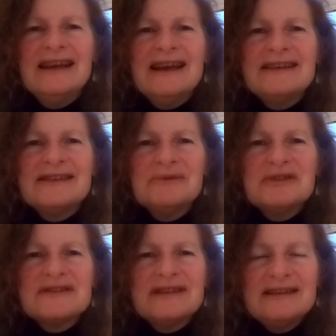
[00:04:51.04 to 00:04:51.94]
as it
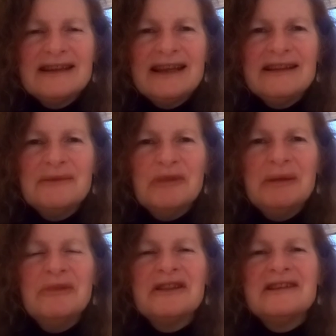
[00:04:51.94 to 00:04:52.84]
was the day that my
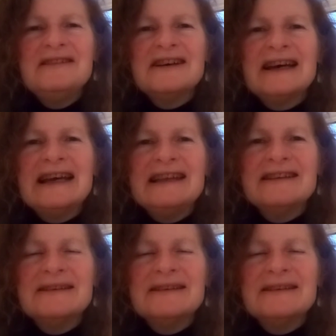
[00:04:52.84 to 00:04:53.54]
mother died,